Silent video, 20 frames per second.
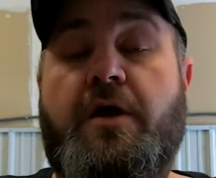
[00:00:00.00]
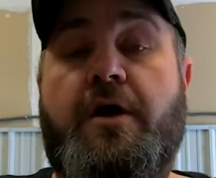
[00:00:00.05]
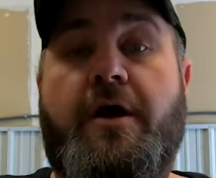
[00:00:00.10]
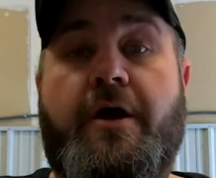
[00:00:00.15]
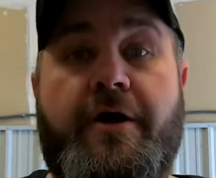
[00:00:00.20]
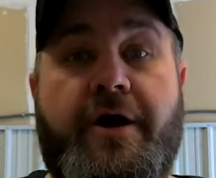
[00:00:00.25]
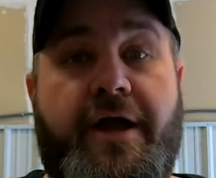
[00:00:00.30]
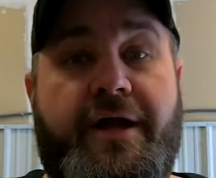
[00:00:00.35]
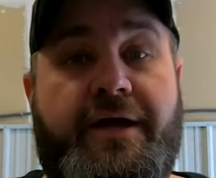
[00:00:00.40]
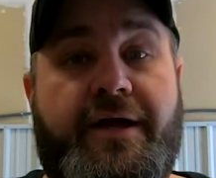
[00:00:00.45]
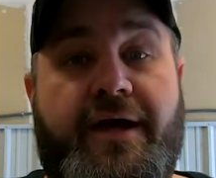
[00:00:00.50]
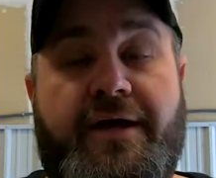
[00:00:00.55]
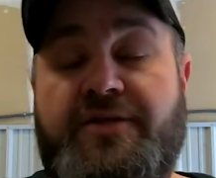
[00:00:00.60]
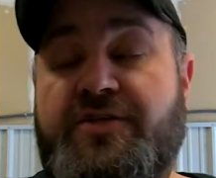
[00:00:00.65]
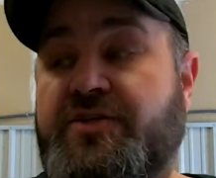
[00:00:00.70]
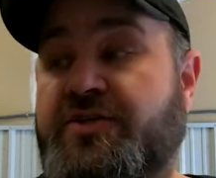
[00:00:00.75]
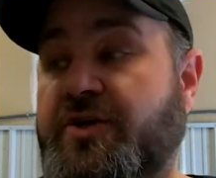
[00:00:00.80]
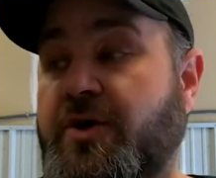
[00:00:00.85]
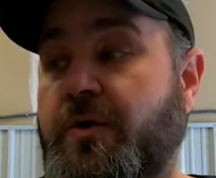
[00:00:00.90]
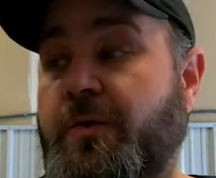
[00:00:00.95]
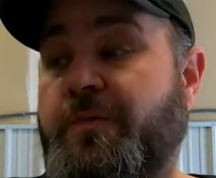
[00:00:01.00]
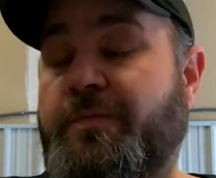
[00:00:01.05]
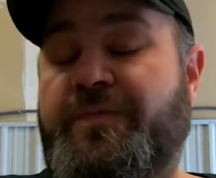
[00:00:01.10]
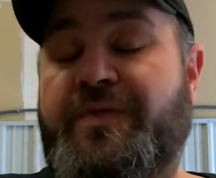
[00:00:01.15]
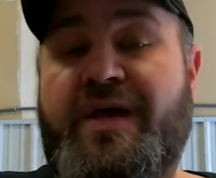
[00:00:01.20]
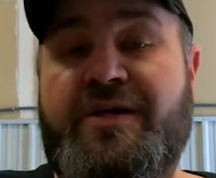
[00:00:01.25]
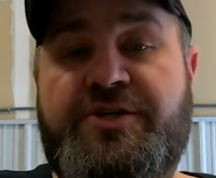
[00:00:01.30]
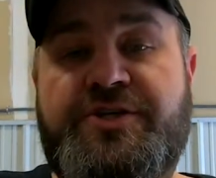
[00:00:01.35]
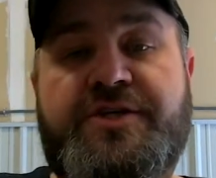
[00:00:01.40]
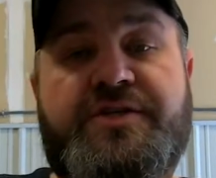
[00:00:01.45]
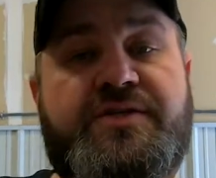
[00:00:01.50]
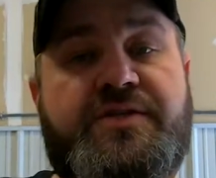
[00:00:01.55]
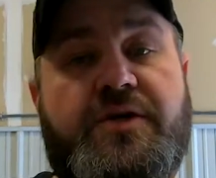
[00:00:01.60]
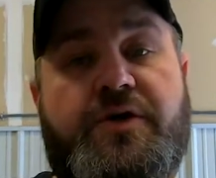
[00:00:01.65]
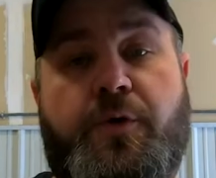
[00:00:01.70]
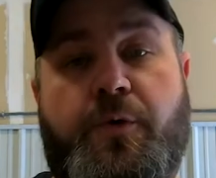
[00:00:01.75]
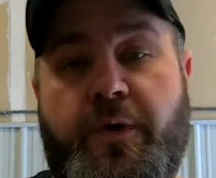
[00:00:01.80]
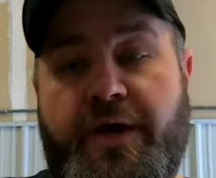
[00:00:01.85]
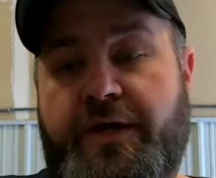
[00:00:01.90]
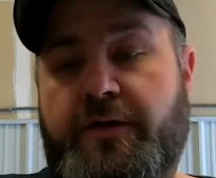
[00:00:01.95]
All right, guys, so that's just a
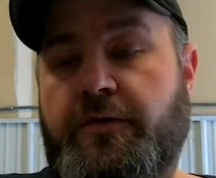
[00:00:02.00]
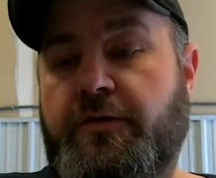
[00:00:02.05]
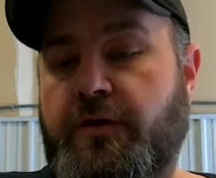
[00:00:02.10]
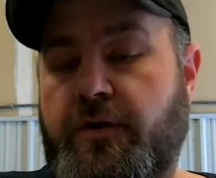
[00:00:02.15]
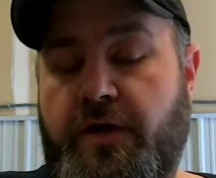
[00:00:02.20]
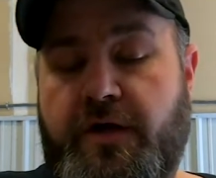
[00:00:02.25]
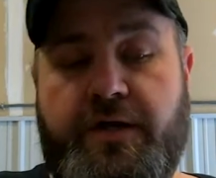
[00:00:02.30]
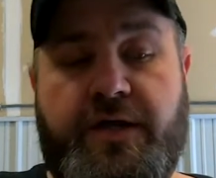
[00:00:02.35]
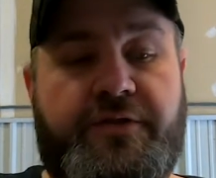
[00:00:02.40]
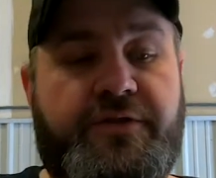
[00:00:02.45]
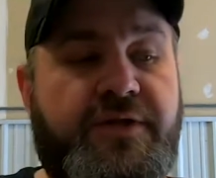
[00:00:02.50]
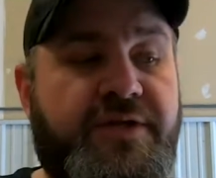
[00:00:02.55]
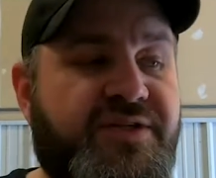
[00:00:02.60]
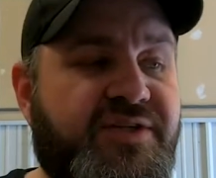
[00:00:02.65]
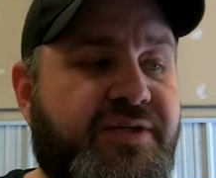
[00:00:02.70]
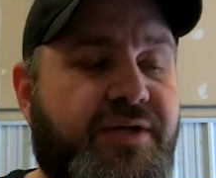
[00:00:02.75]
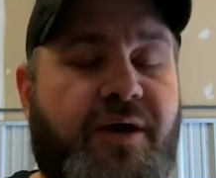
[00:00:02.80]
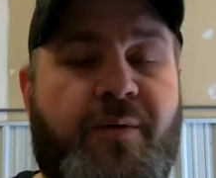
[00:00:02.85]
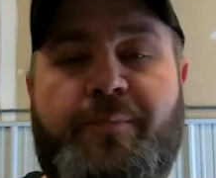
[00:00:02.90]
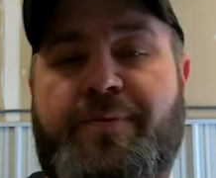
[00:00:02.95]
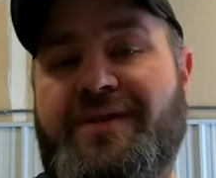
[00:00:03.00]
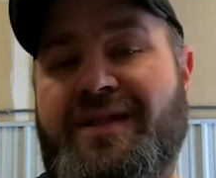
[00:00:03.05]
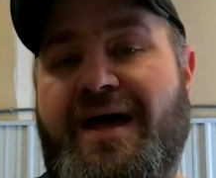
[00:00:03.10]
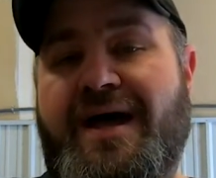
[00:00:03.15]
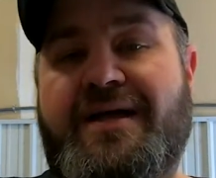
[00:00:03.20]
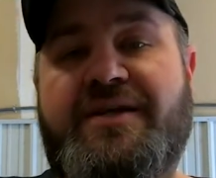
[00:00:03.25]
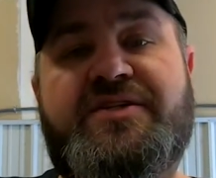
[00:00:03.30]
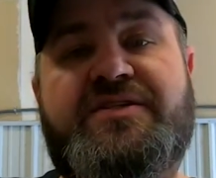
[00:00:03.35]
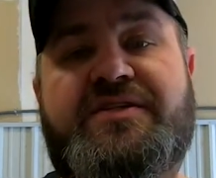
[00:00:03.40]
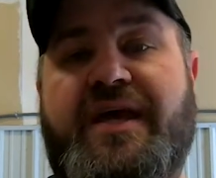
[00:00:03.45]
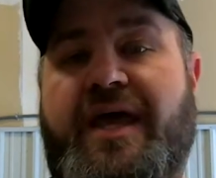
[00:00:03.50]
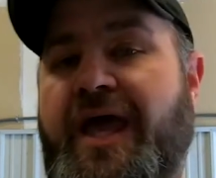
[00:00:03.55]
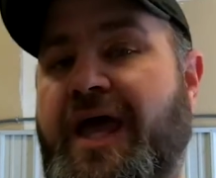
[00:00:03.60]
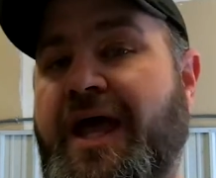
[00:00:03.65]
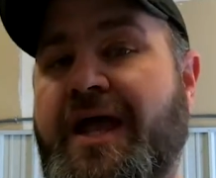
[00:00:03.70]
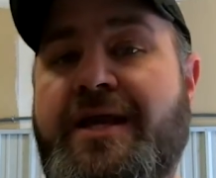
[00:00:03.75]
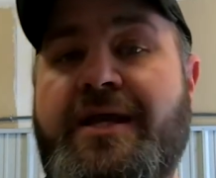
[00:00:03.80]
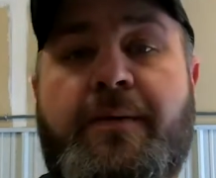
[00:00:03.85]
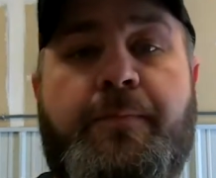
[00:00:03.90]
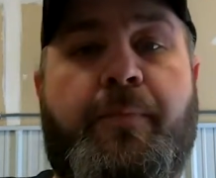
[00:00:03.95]
quick look, and this applies to
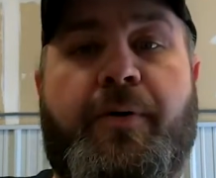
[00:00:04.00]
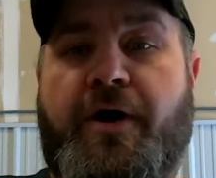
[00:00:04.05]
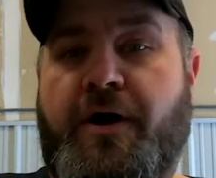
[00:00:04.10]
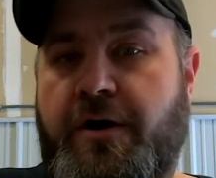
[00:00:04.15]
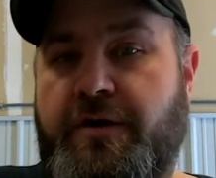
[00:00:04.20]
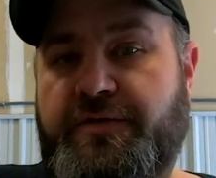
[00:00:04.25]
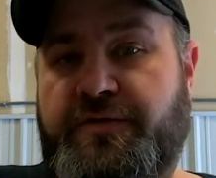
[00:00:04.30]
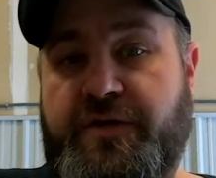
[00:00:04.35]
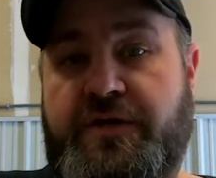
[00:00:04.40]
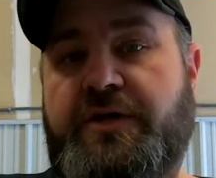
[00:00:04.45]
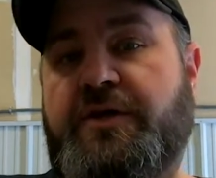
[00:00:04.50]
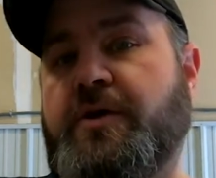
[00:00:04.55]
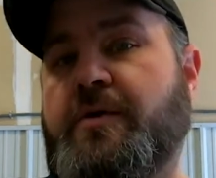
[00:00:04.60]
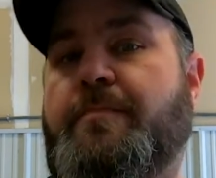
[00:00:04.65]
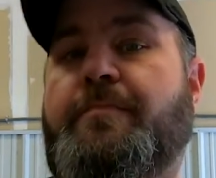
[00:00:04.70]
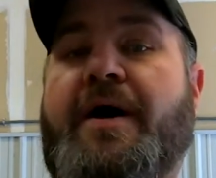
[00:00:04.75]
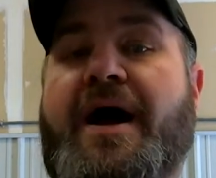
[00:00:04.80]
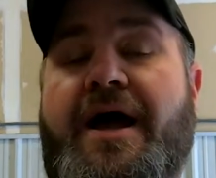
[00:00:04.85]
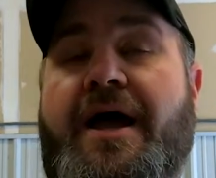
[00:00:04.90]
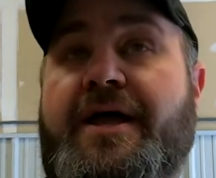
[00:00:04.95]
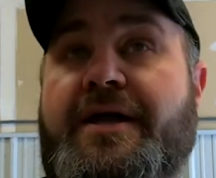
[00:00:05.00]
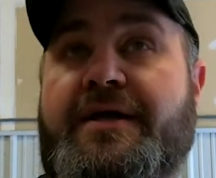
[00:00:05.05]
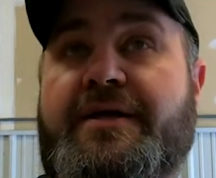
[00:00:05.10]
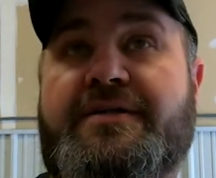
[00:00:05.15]
any part that you're buying.